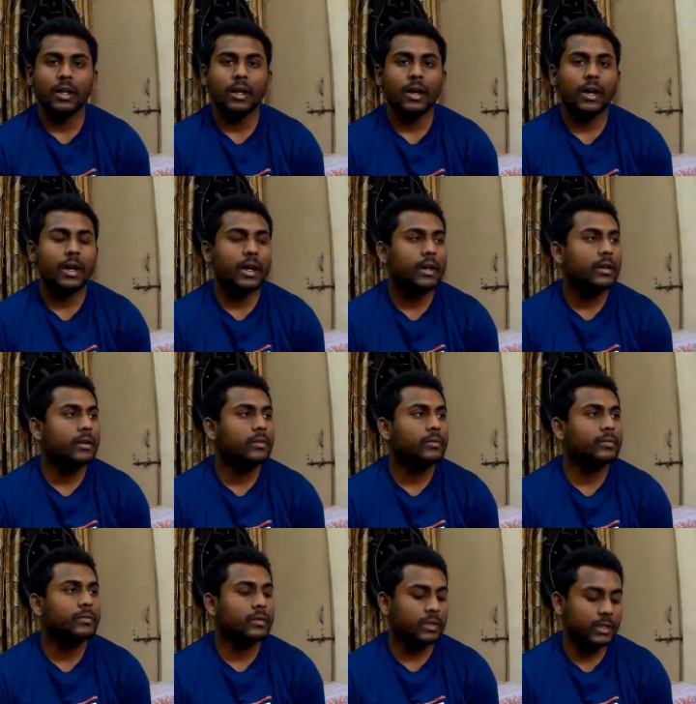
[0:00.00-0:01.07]
and
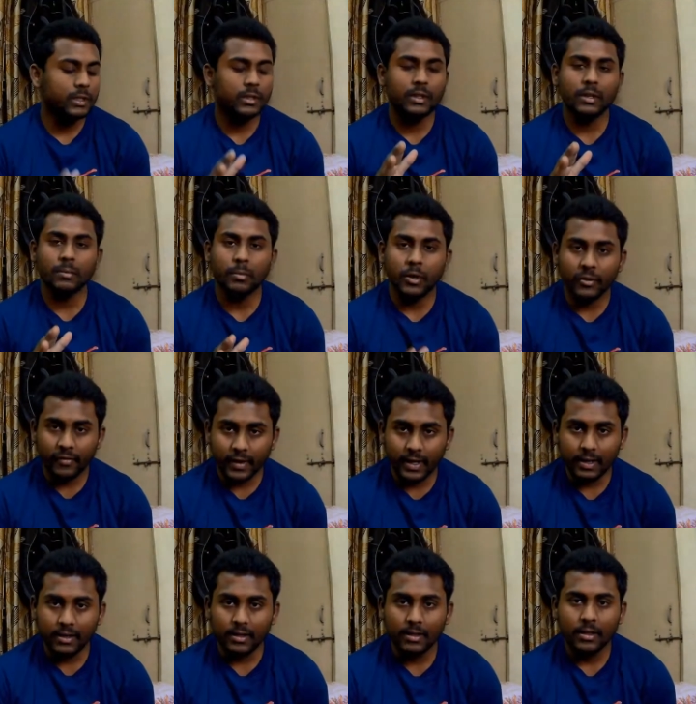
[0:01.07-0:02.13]
this is a
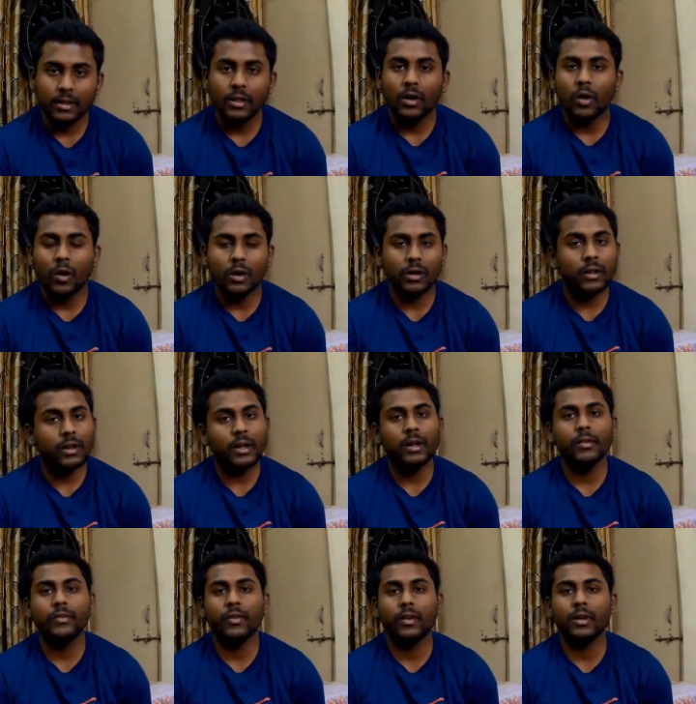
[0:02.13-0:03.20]
perfect
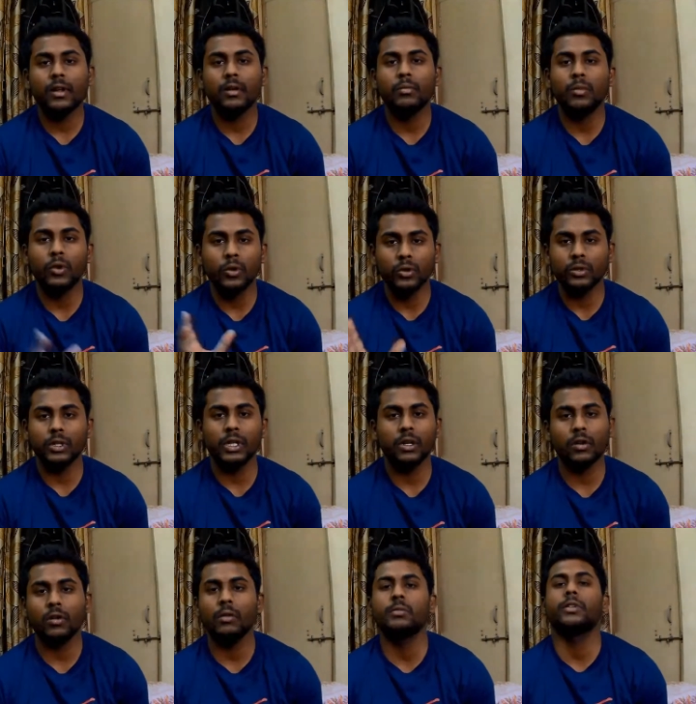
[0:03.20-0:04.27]
alternative for a Bluetooth
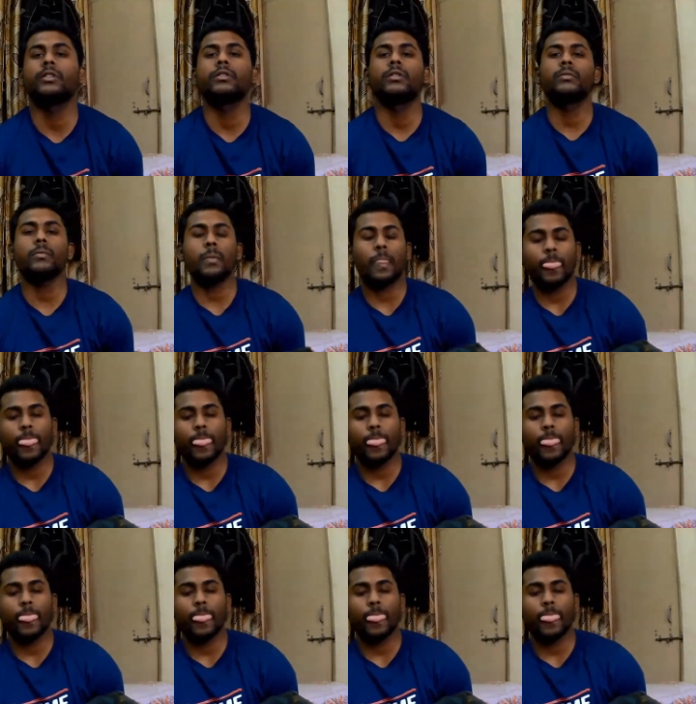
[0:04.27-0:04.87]
intercom system